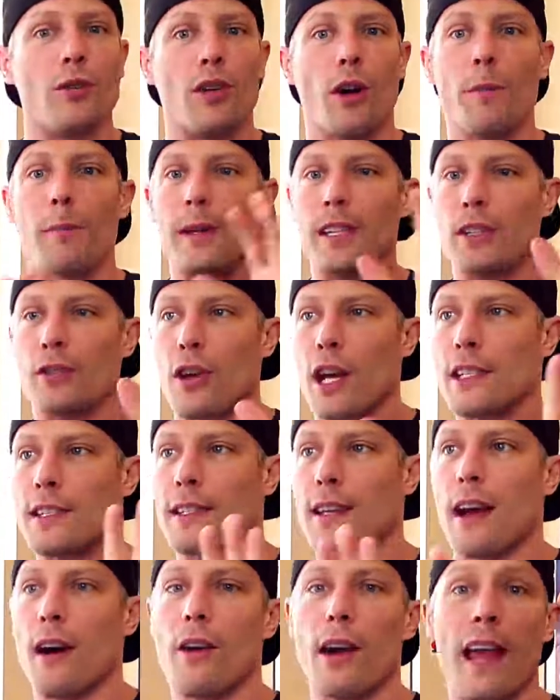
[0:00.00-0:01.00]
Don't be
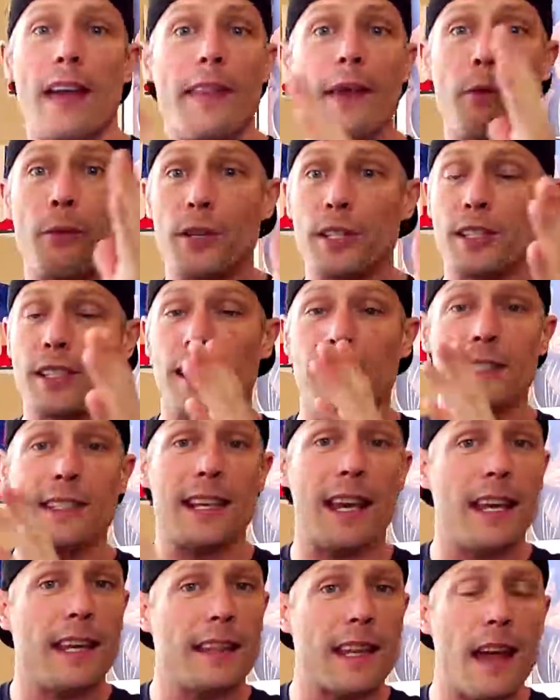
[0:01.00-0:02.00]
stressed out. And then we're just going to
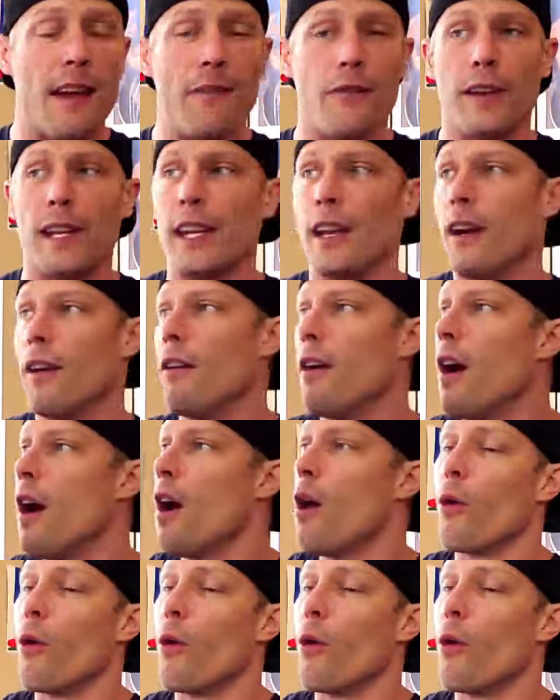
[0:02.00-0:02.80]
take that video,